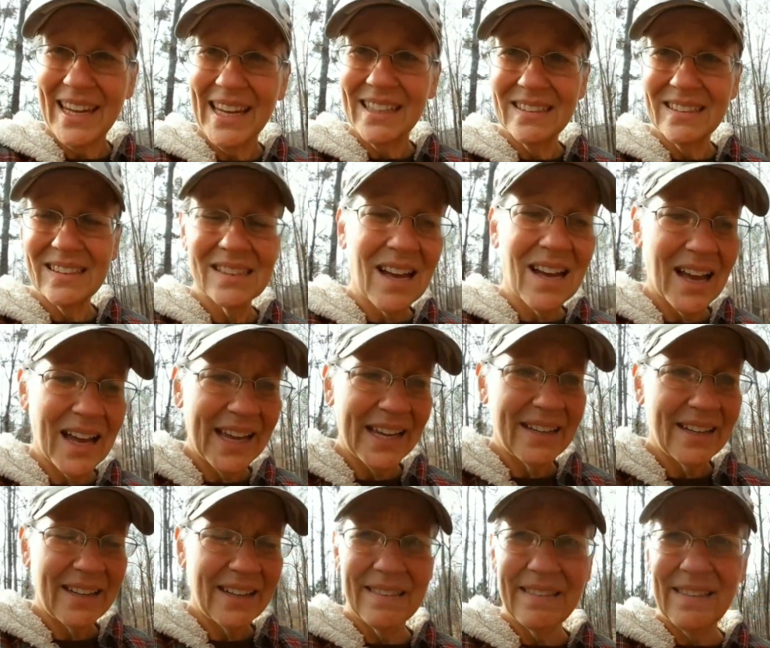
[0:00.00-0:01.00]

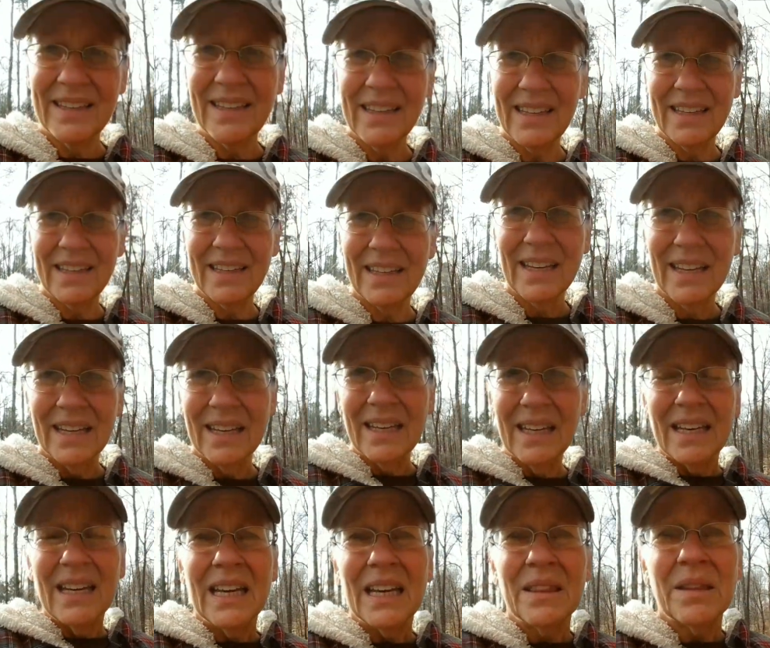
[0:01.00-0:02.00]
inside the
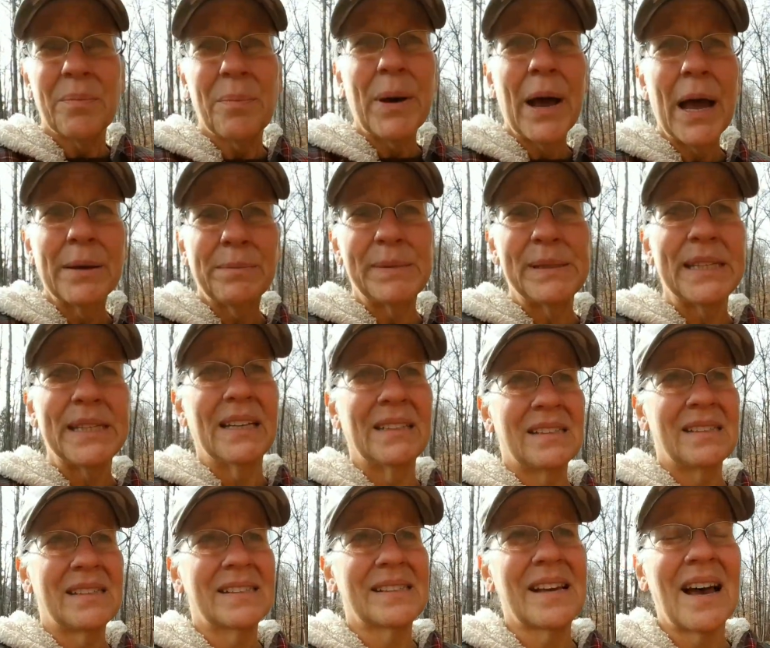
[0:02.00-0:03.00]
the pipes
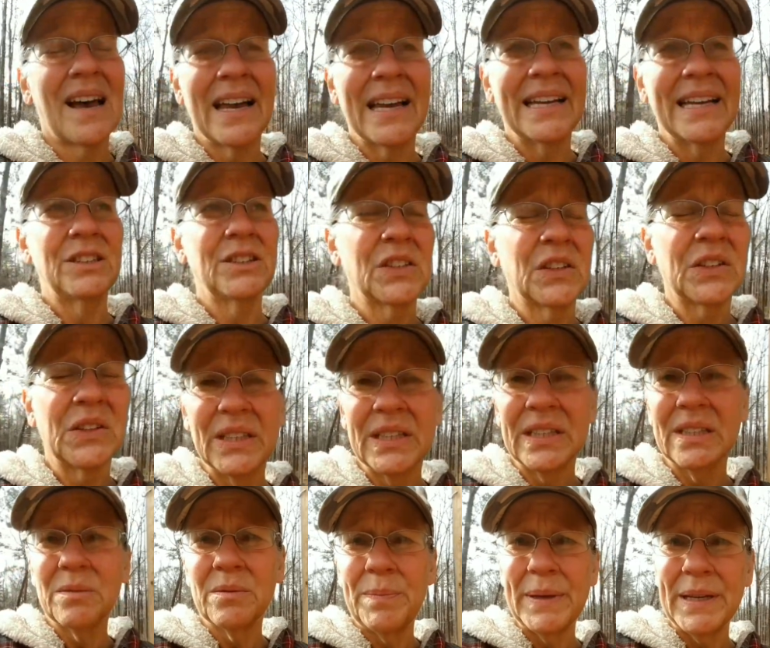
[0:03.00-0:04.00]
inside just a
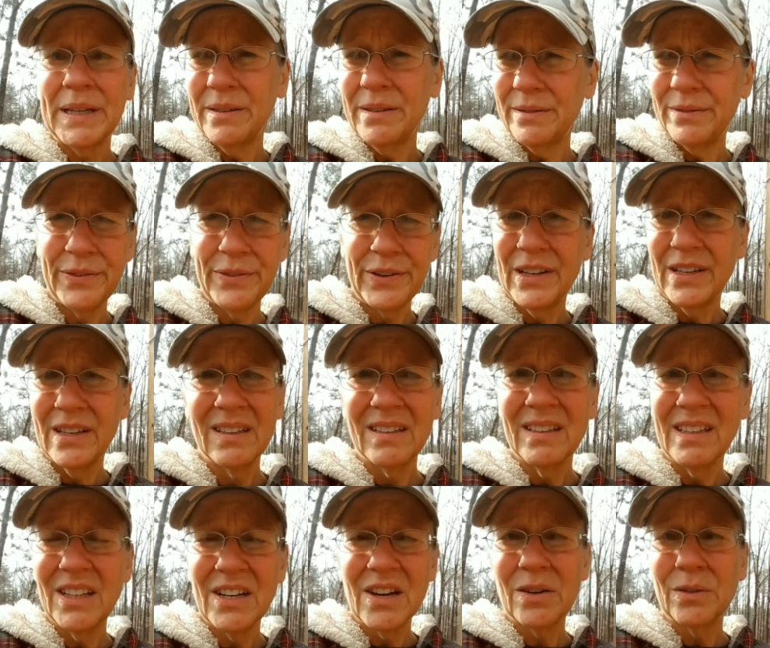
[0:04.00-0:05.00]
little bit of
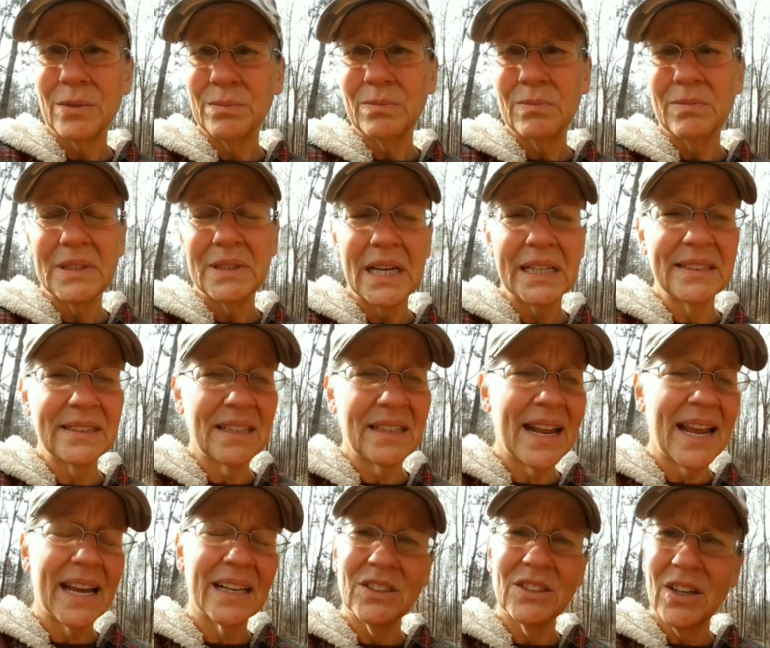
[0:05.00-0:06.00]
you know dust and
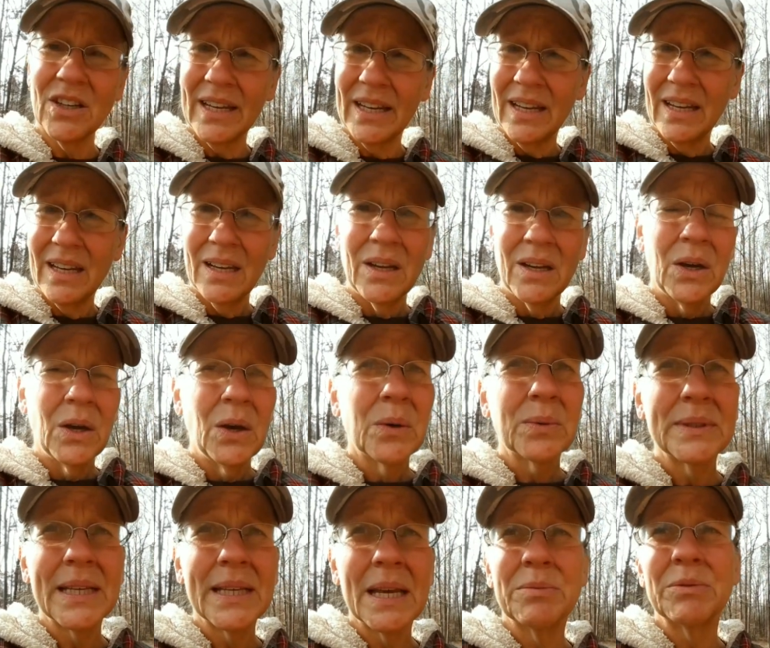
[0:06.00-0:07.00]
ash I
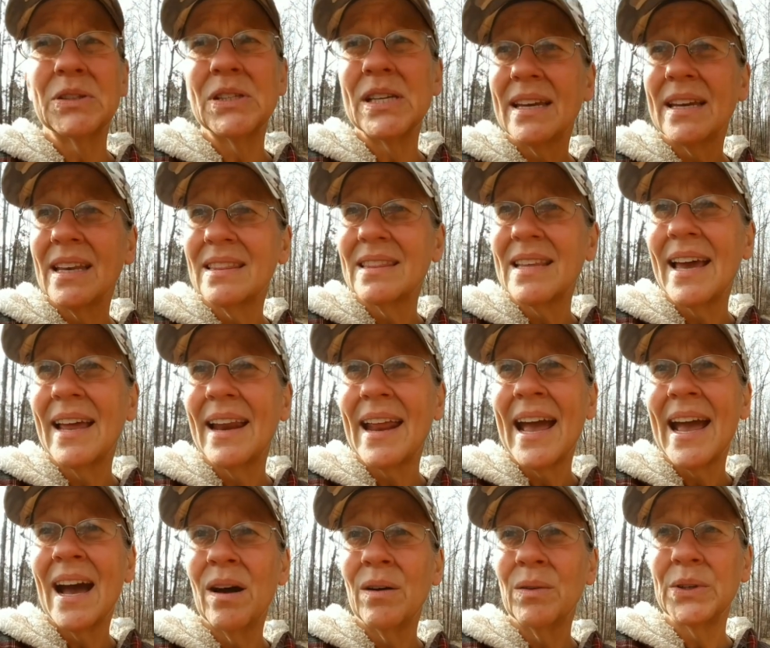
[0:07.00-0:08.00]
was able to get that
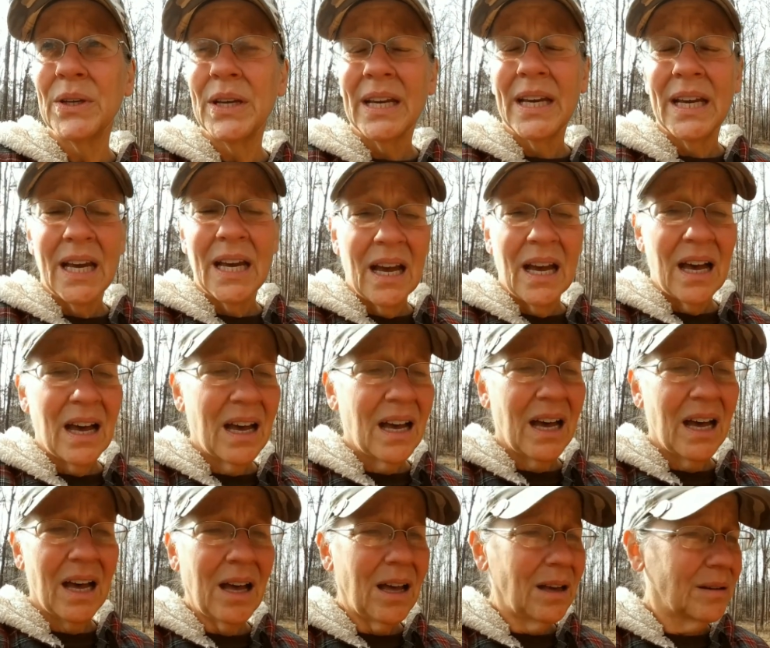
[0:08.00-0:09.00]
out
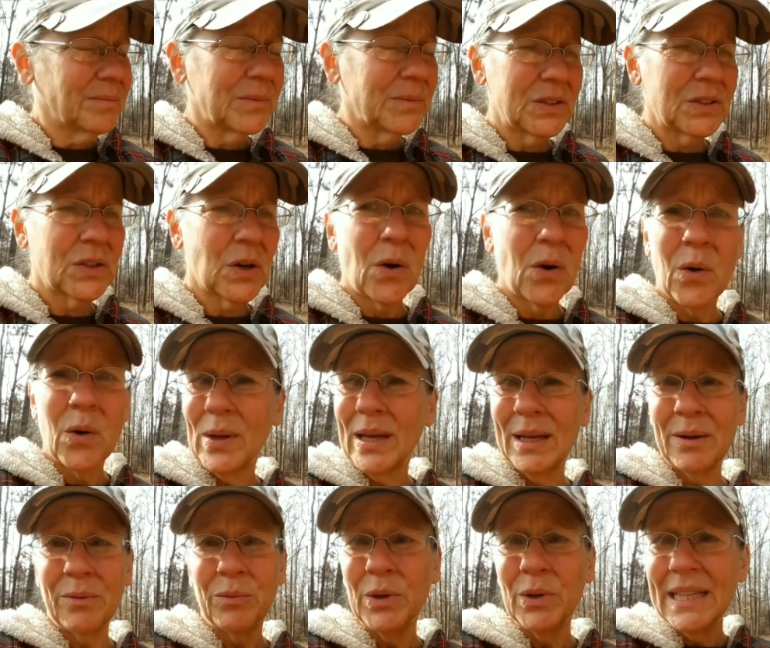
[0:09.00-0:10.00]
um, so
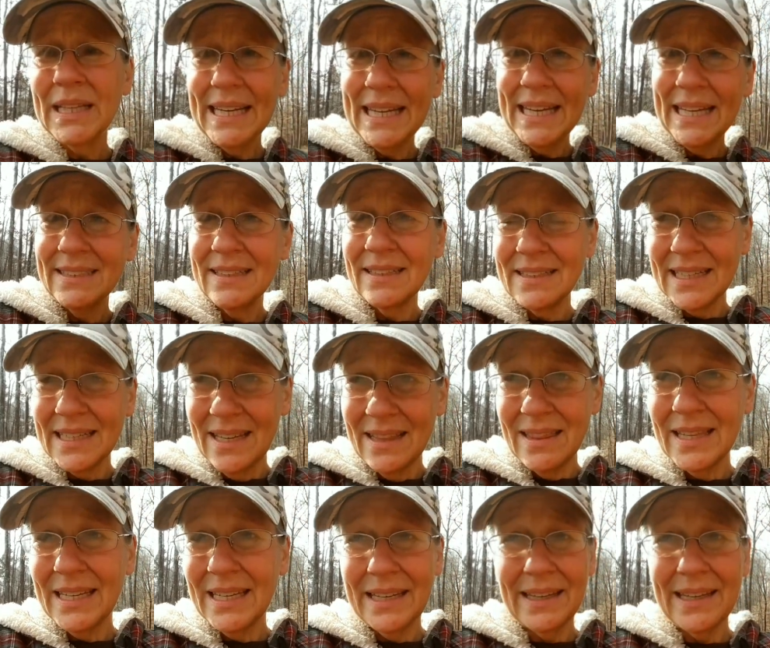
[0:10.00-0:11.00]
it really isn't
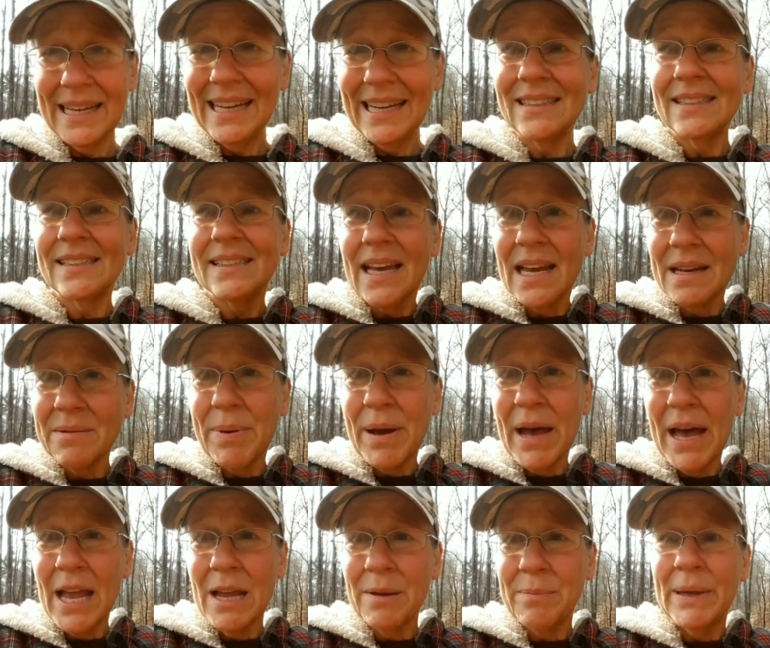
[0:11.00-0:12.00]
in the inside
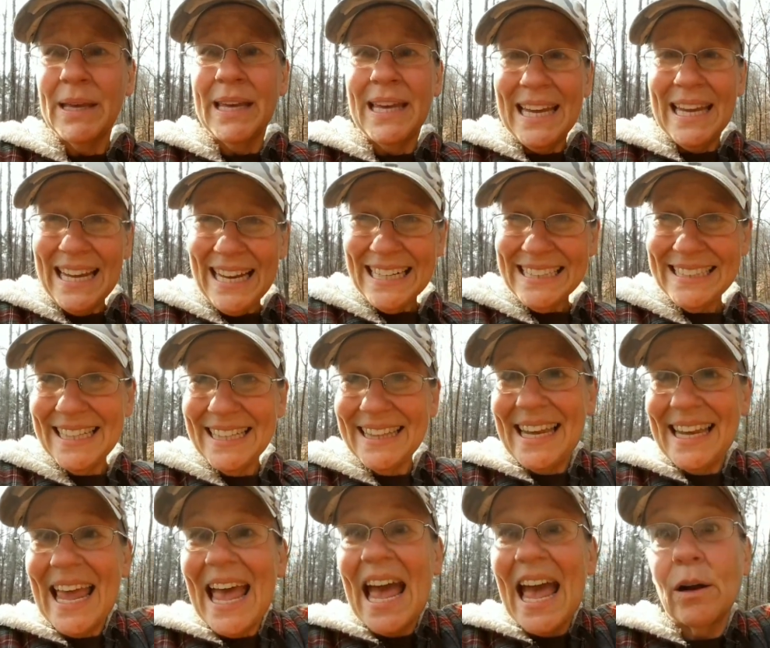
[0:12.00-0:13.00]
pipe it's in
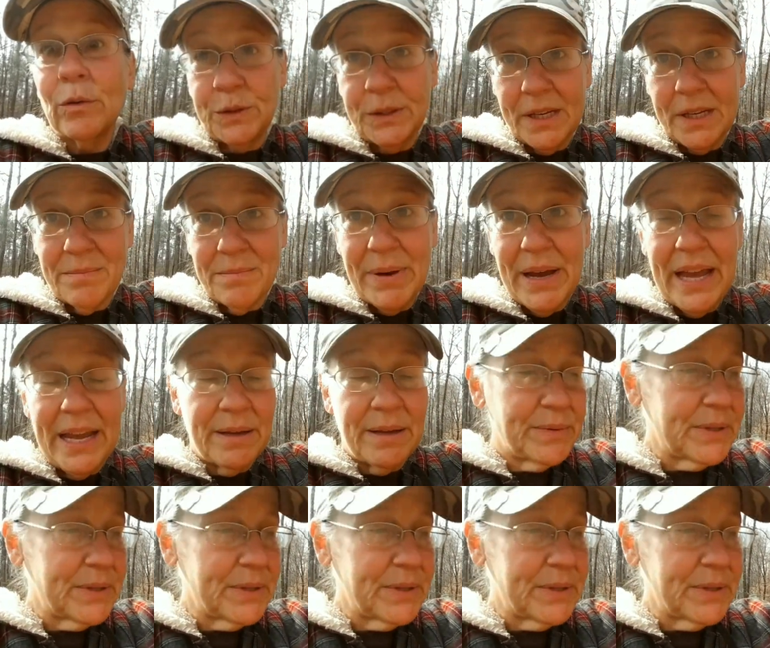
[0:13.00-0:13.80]
the outside pipe